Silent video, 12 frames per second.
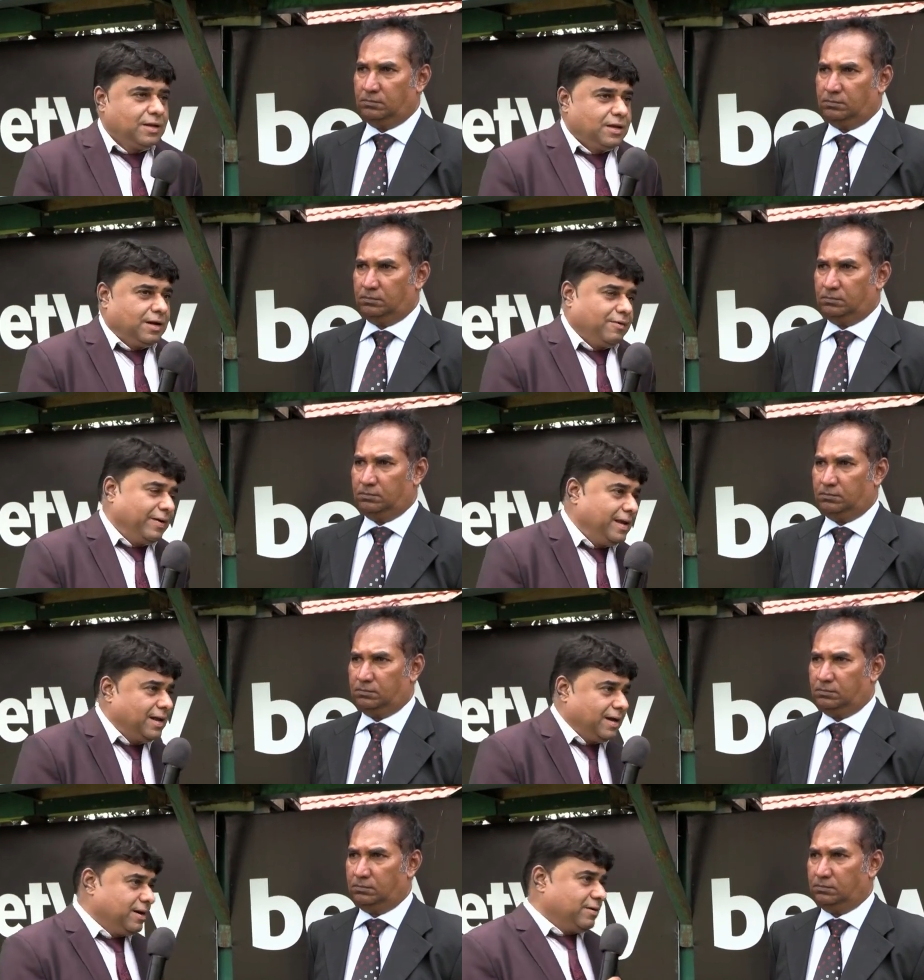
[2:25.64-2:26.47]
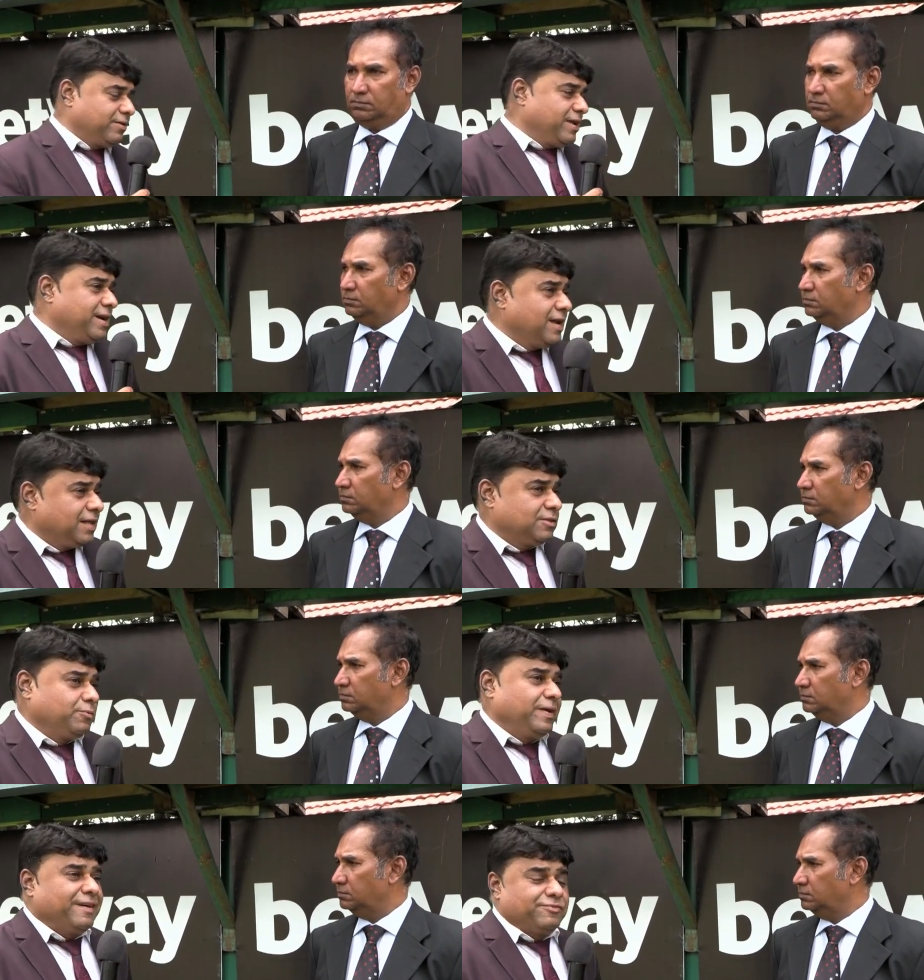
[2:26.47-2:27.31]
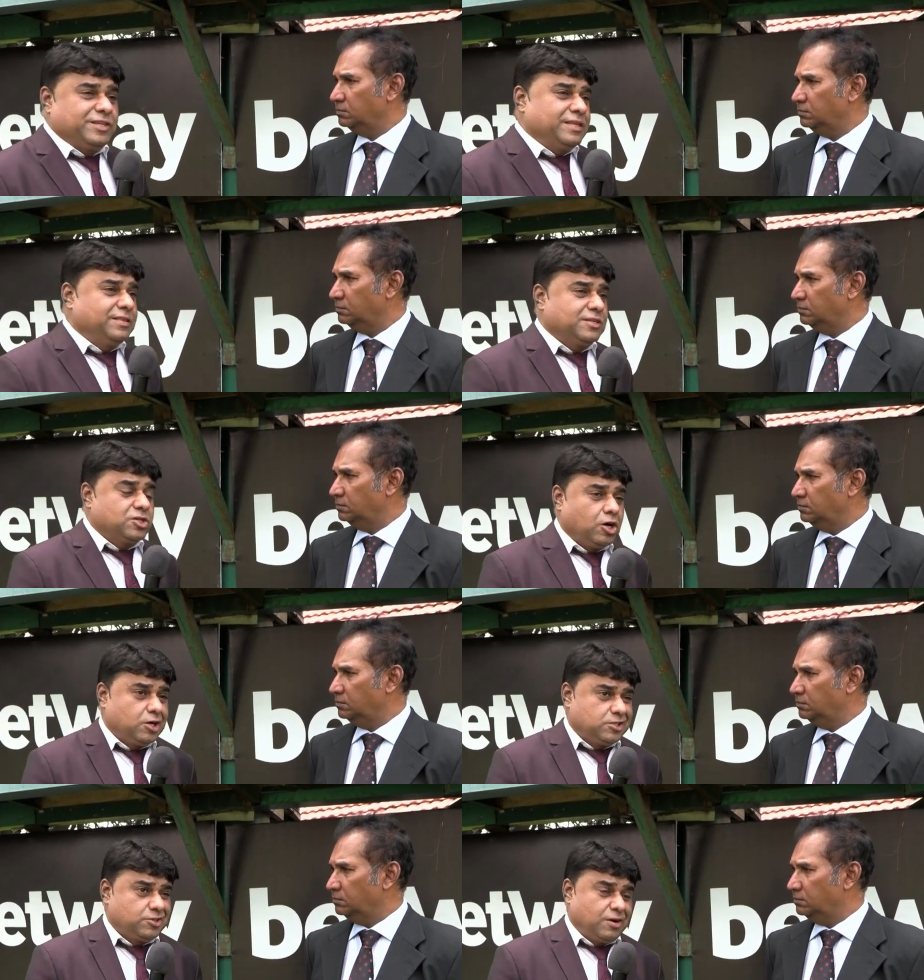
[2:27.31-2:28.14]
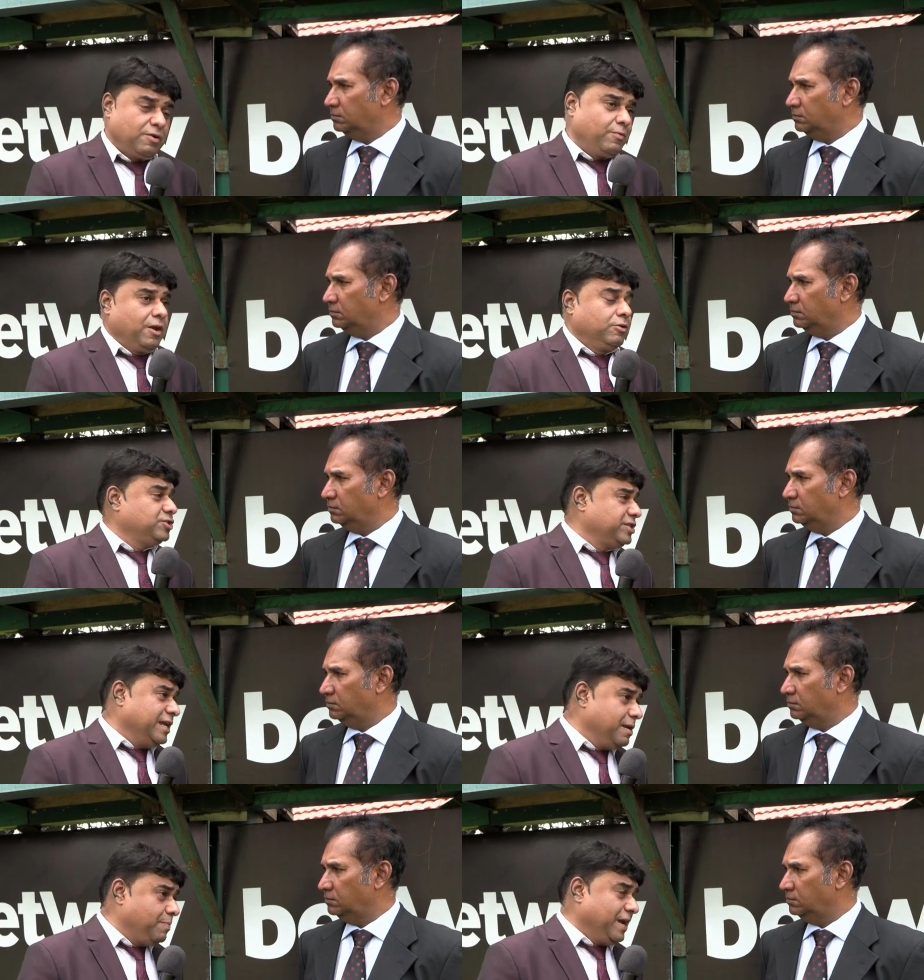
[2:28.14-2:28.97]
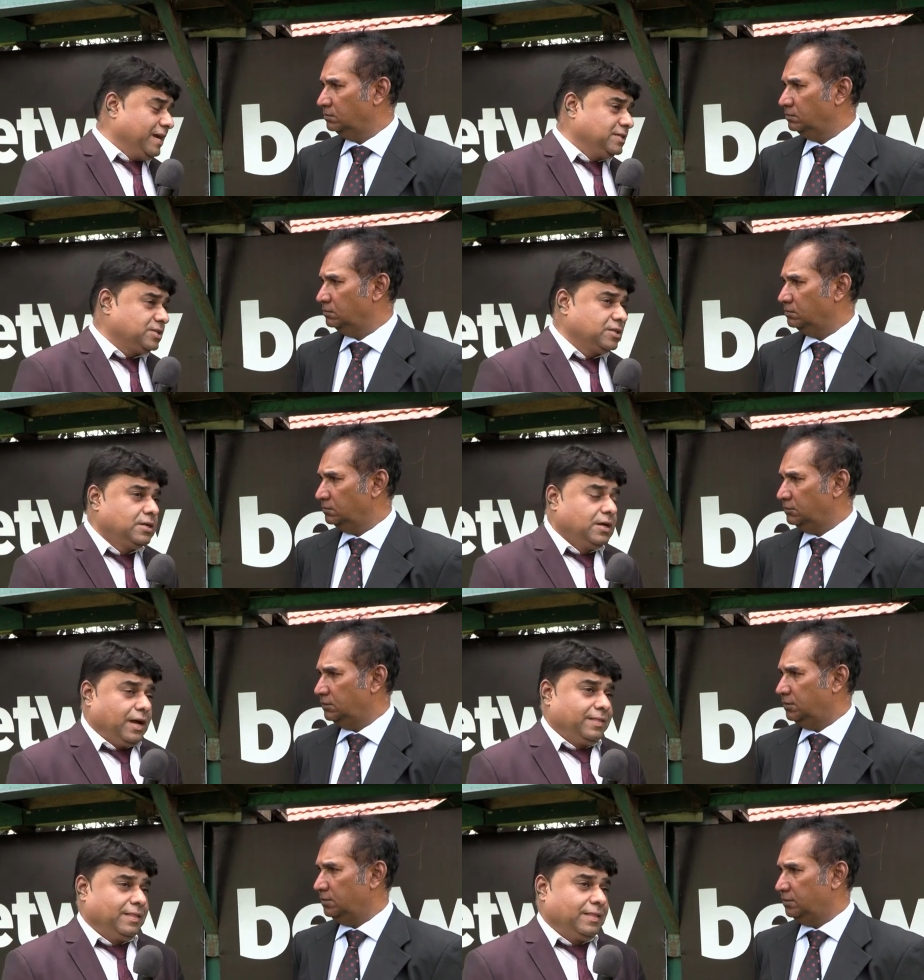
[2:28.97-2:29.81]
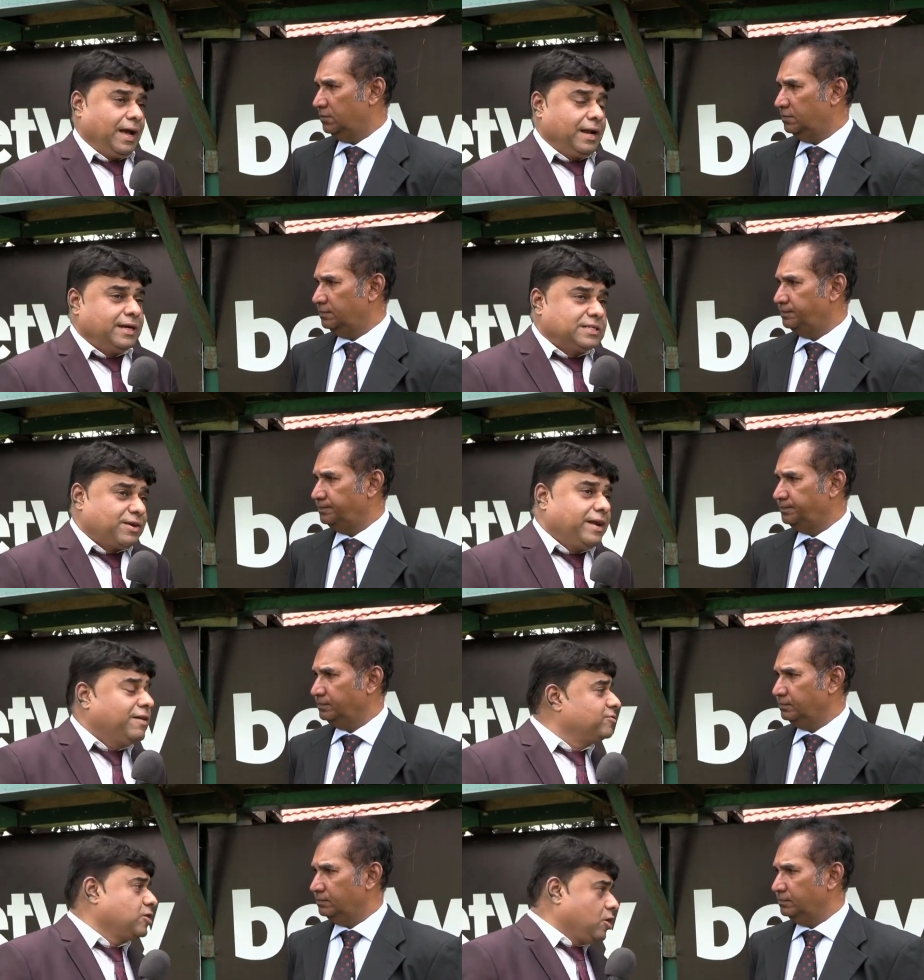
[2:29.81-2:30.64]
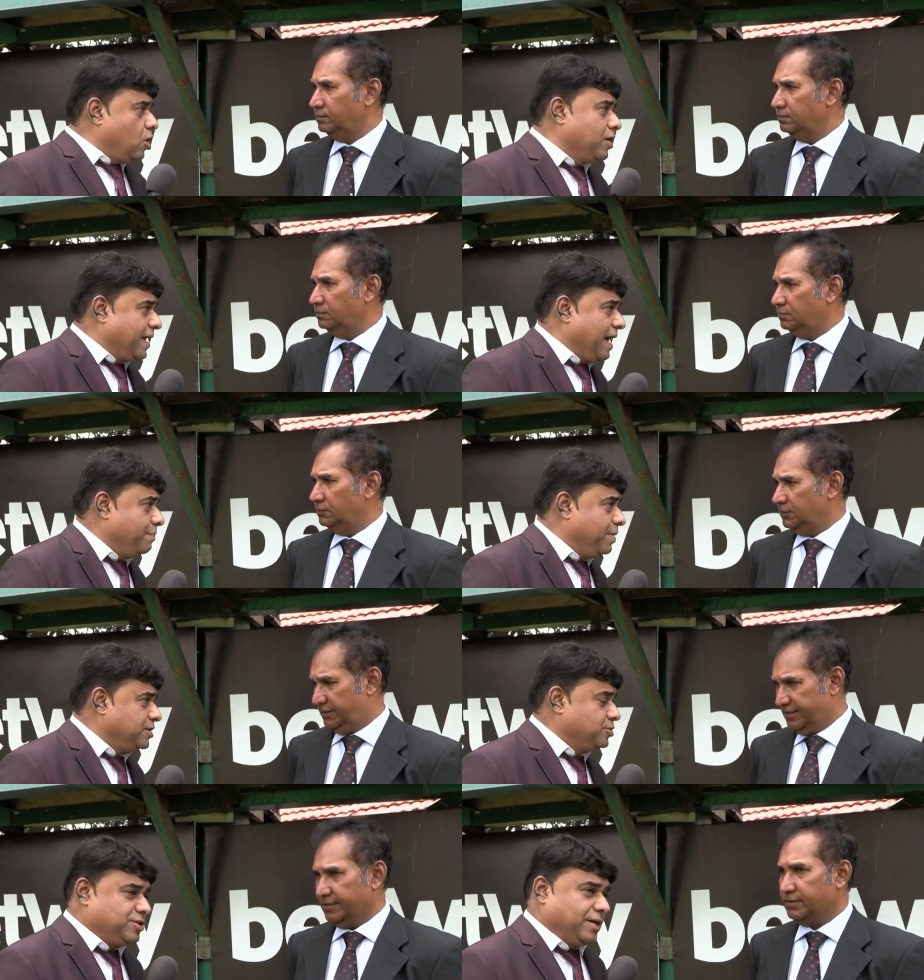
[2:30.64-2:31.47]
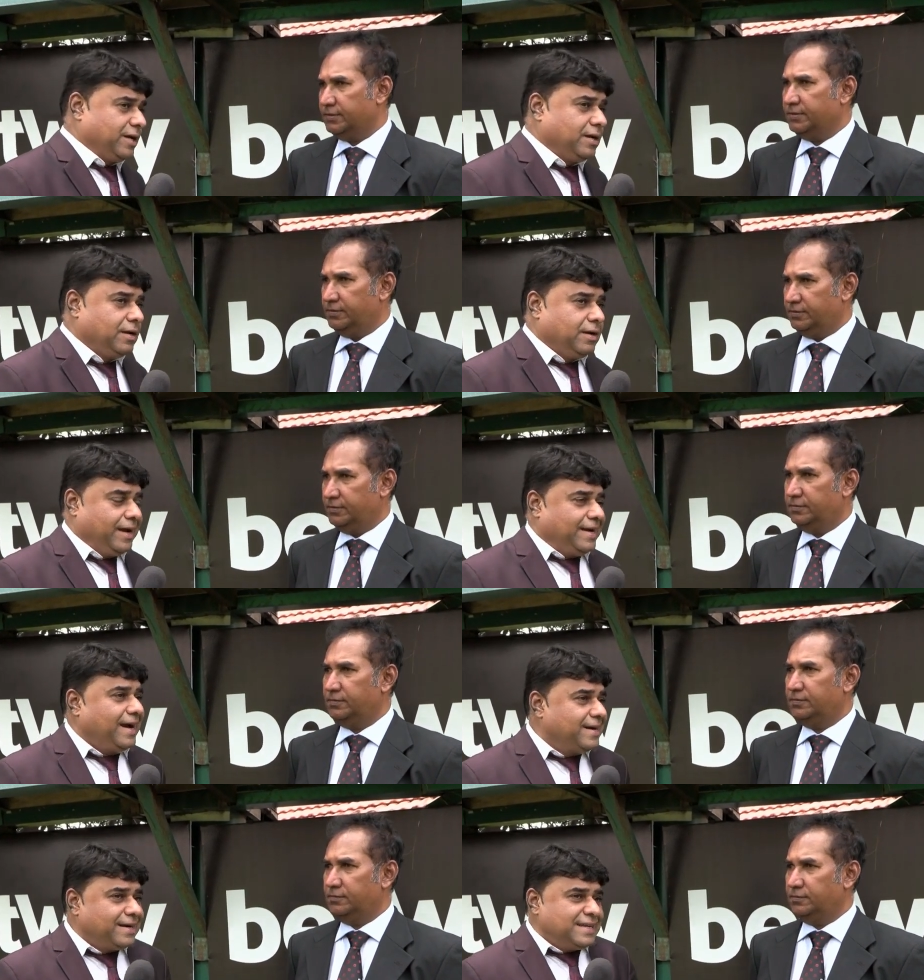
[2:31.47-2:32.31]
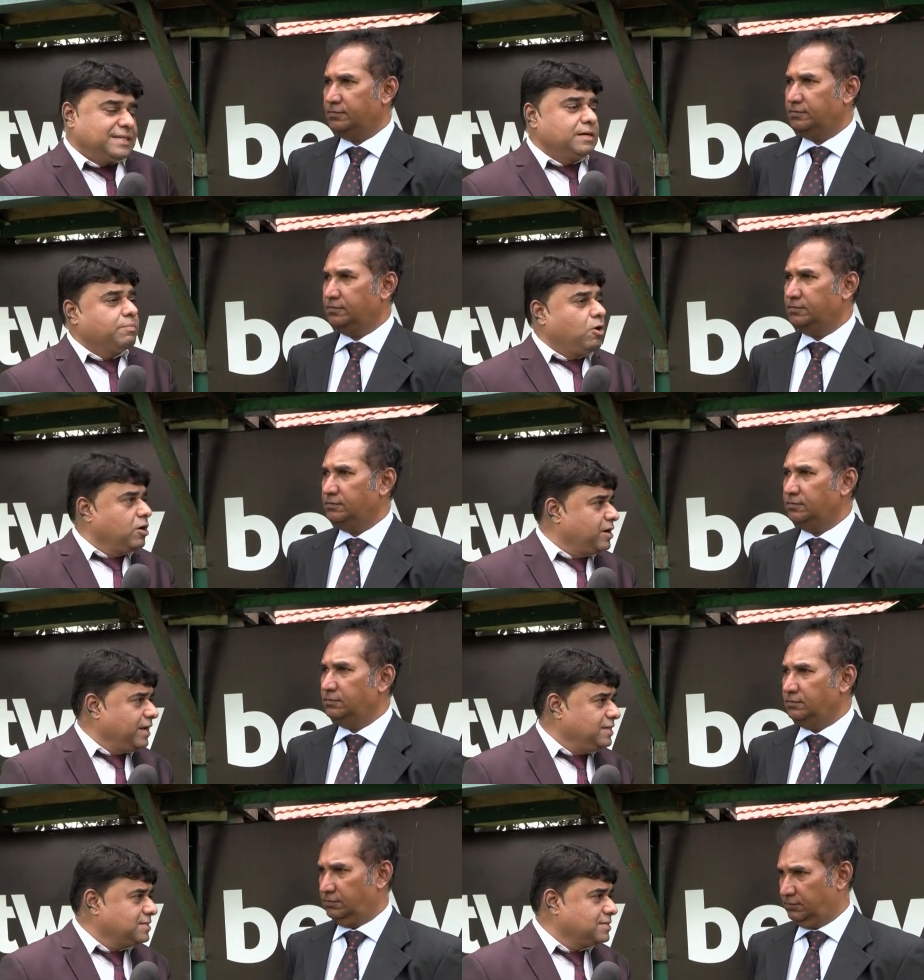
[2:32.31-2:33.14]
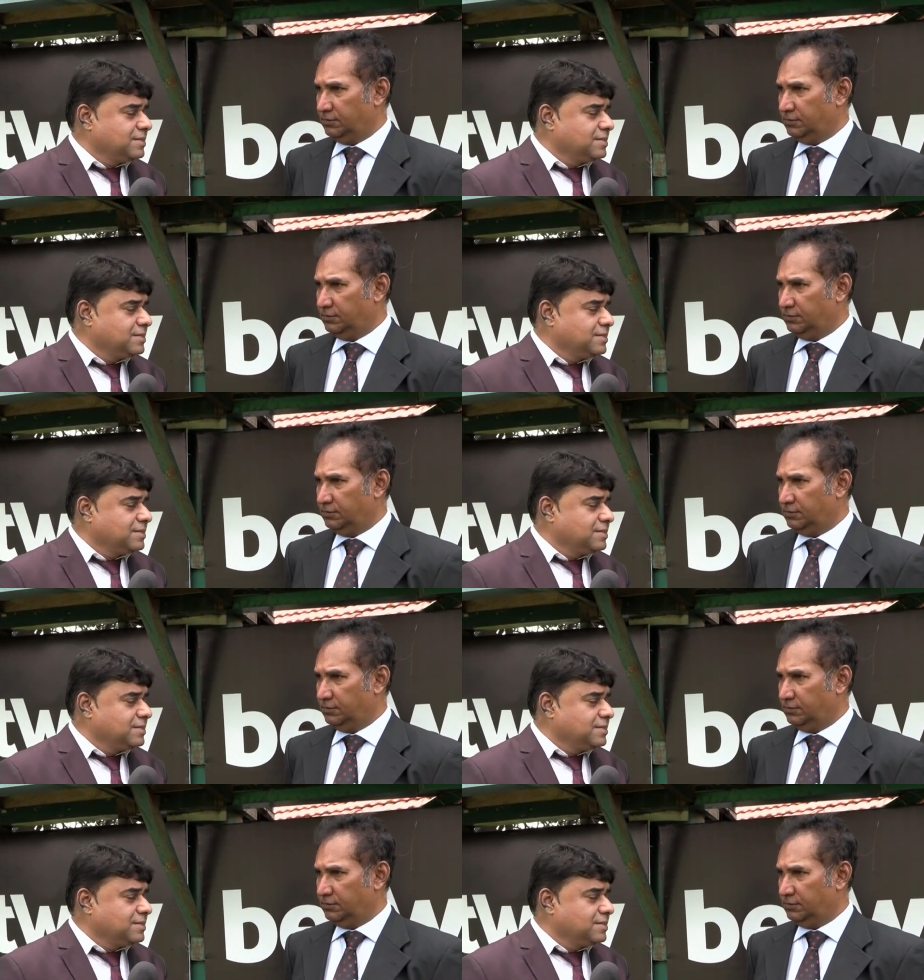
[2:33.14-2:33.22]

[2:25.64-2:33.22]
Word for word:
Speaker 1: Well, uh, Girinath, we have seen this horse run well on steel plates, and, and it's running after a long gap, I should say. It had a decent mock race,